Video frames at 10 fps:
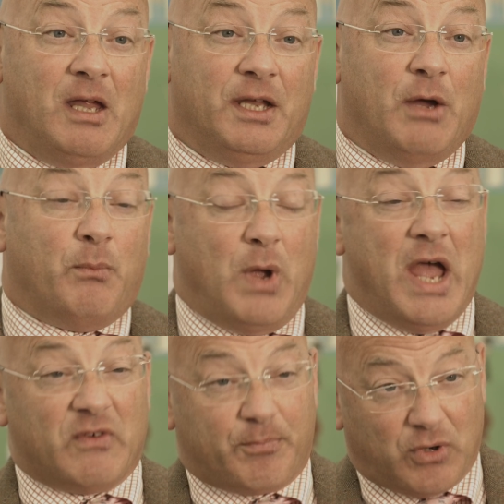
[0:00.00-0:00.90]
Now, we
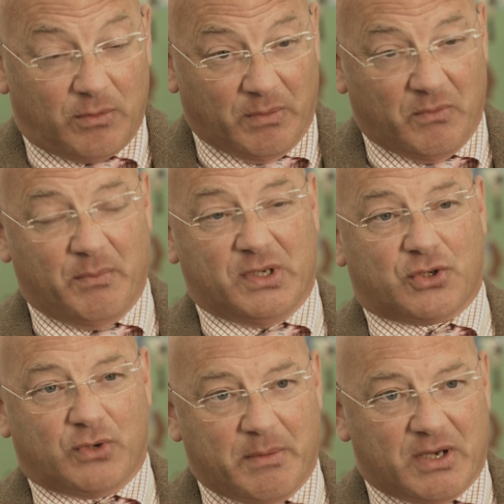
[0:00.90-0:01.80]
have a problem when we're
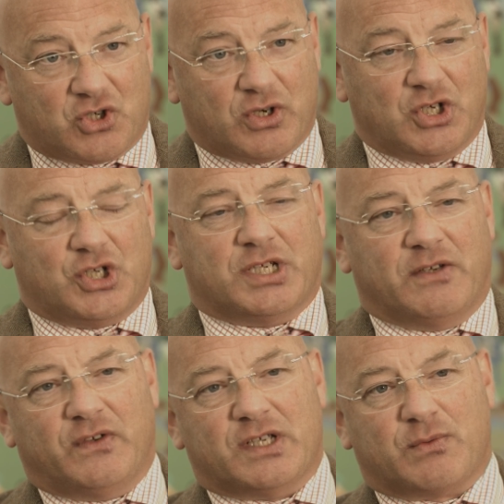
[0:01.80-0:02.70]
talking about trenches in the
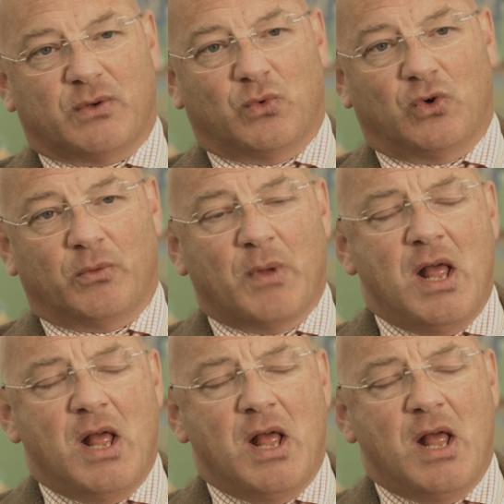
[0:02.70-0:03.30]
First World War,